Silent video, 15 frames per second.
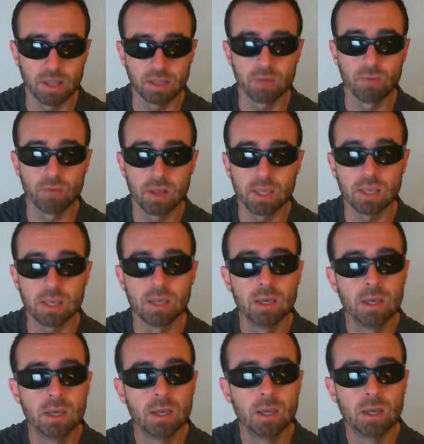They really
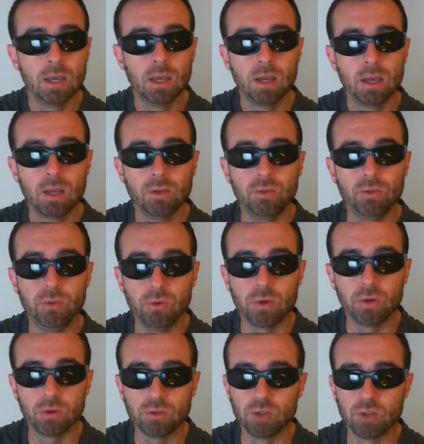do
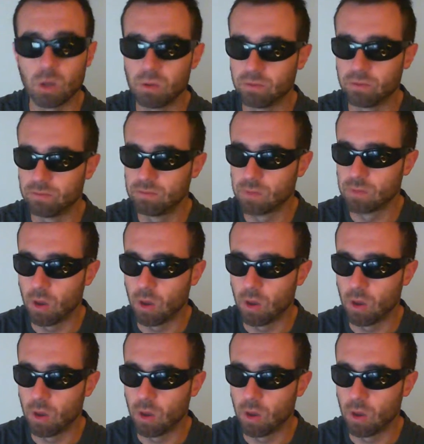a good job of